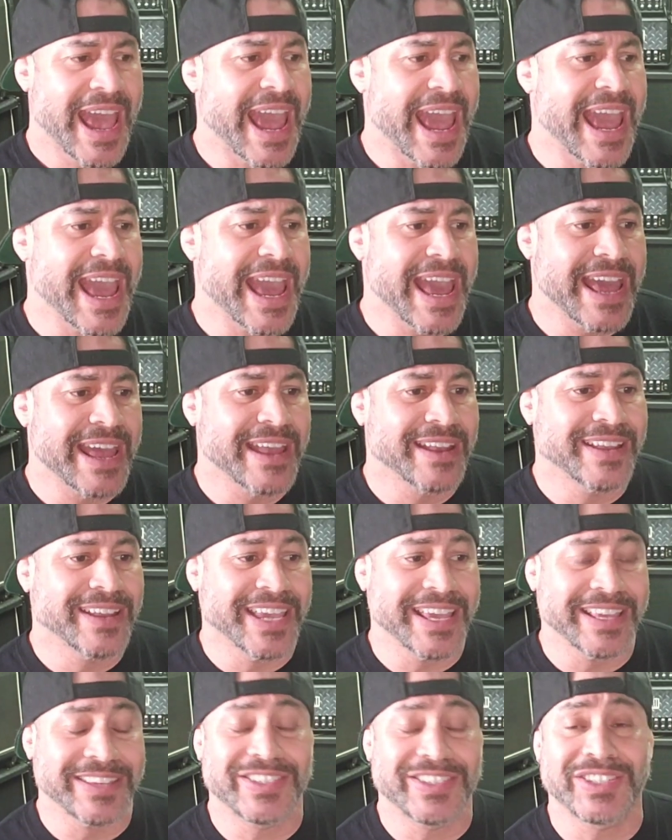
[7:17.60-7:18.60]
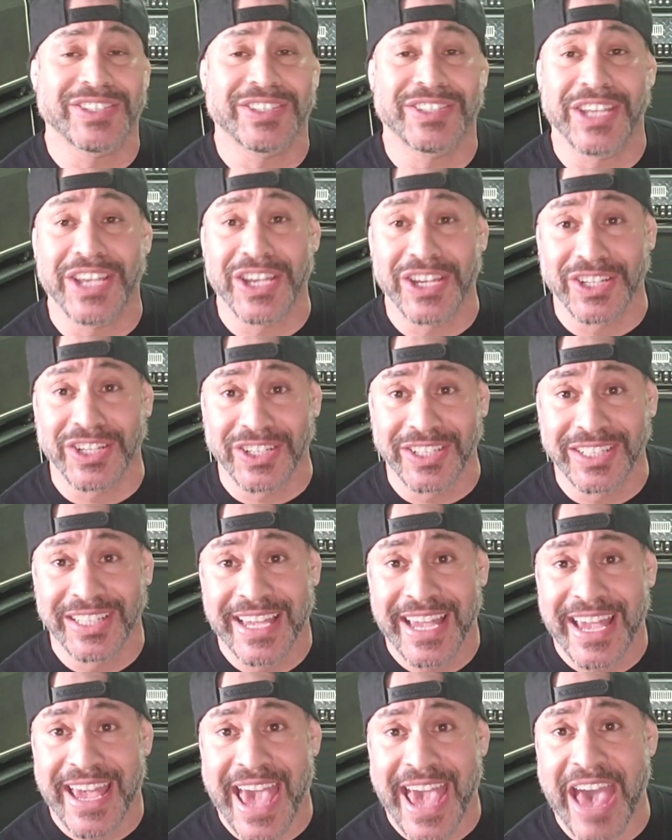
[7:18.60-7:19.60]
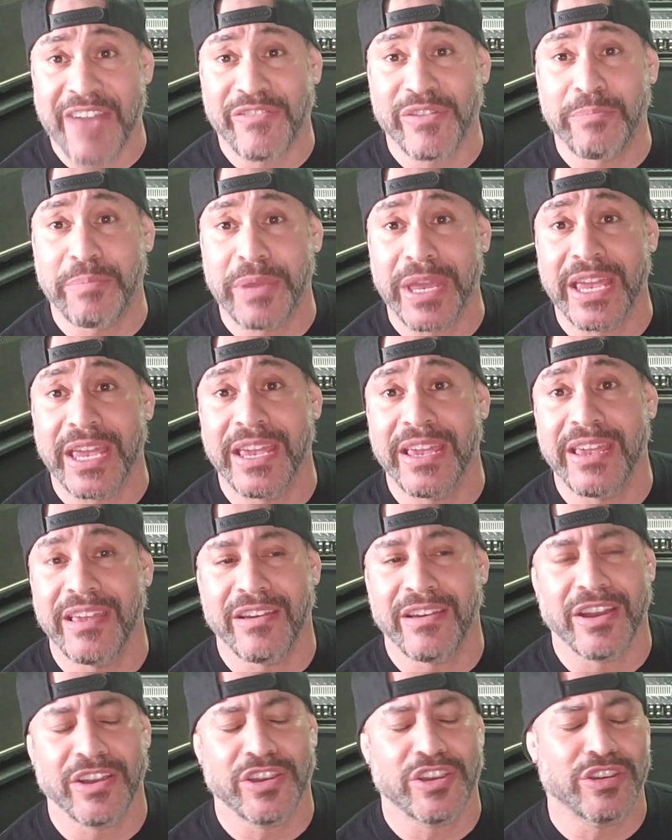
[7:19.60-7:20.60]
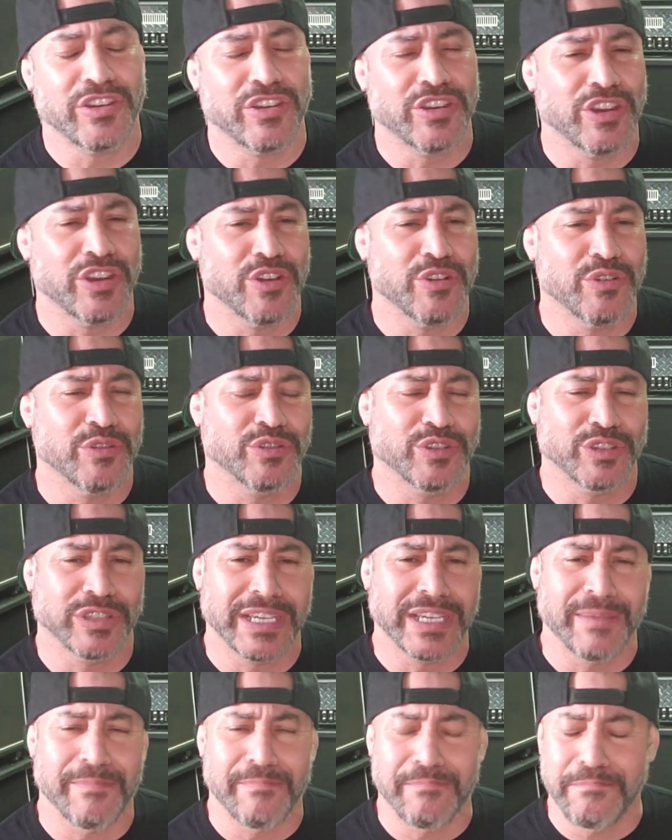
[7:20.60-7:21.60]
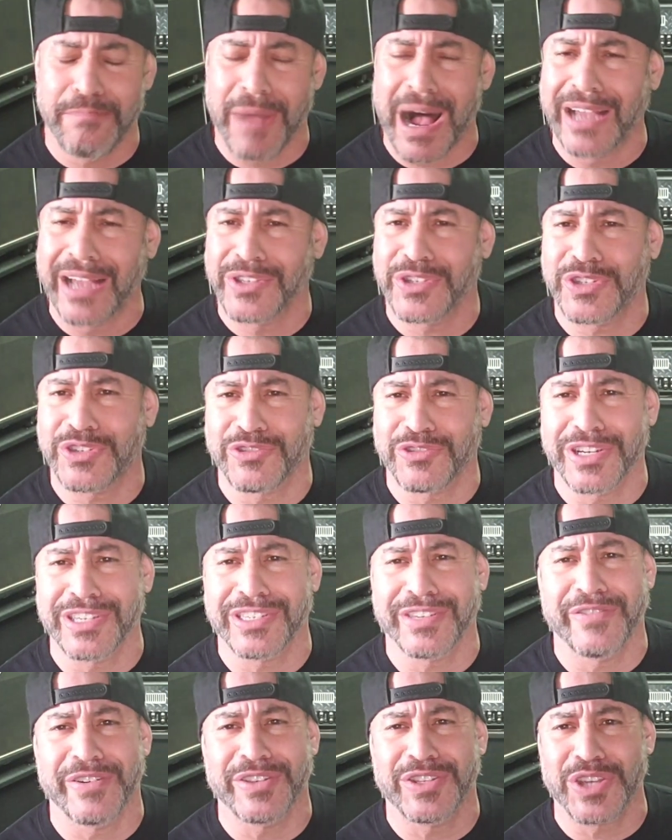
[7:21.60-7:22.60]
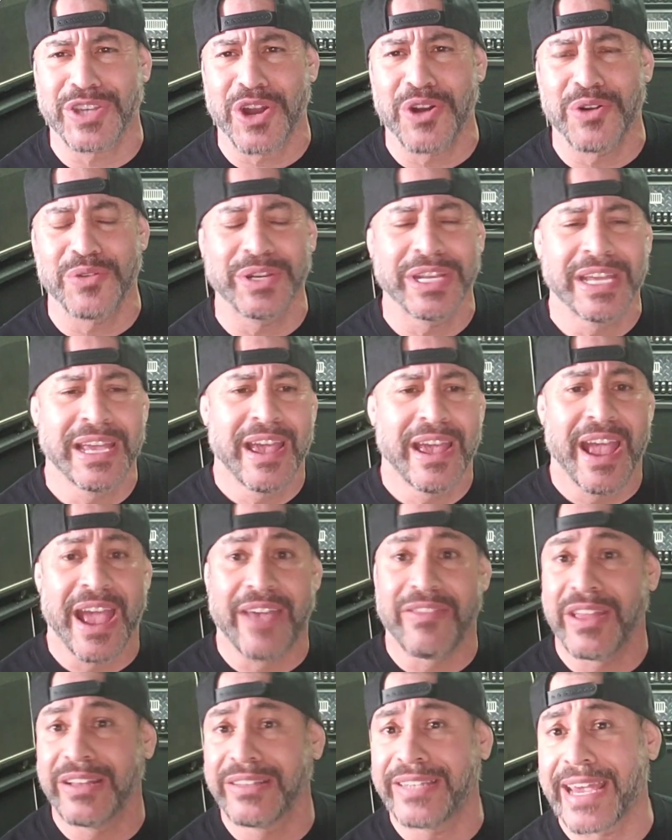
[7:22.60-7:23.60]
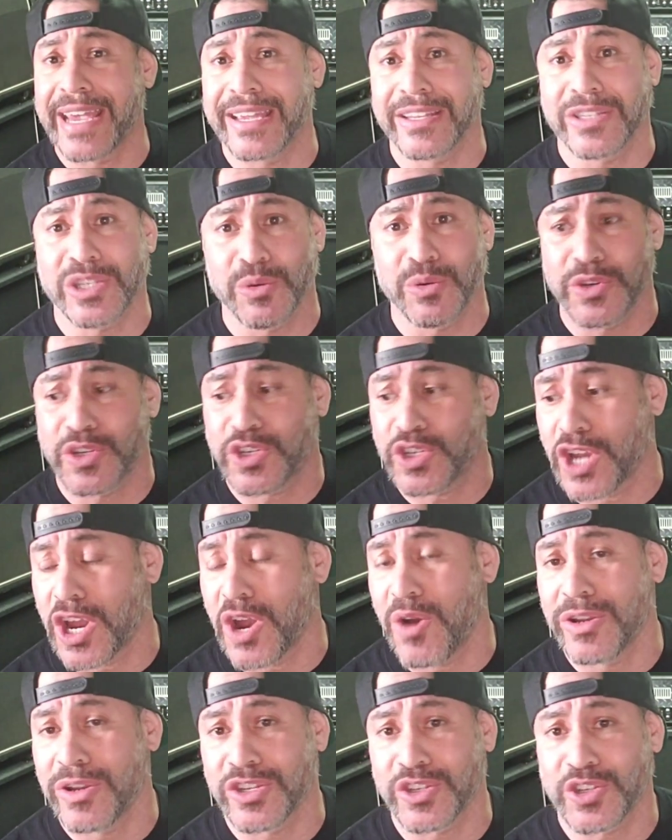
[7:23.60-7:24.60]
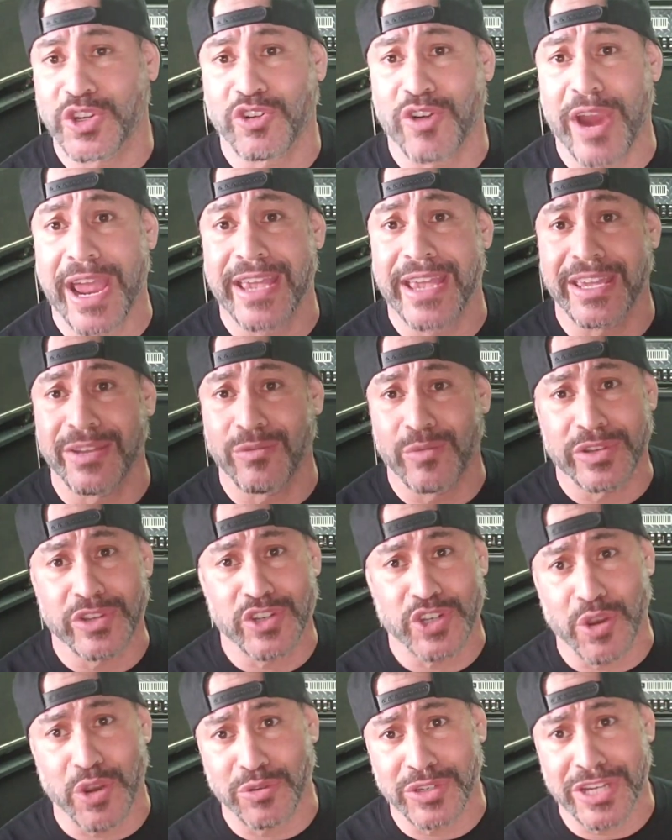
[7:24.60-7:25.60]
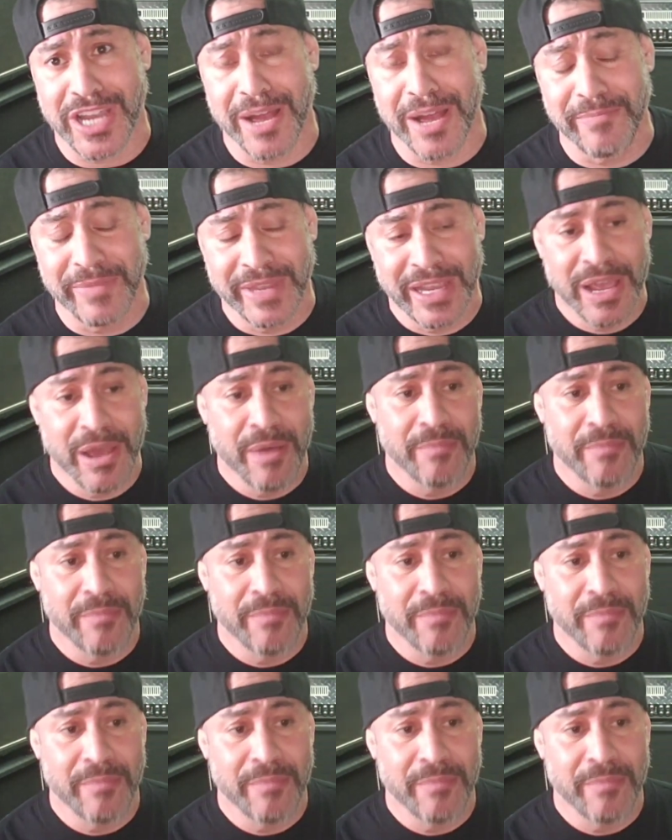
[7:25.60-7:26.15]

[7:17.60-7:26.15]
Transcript: and still have it be hugely monstrous of a tone and then take it to a show and just crank it when shows come.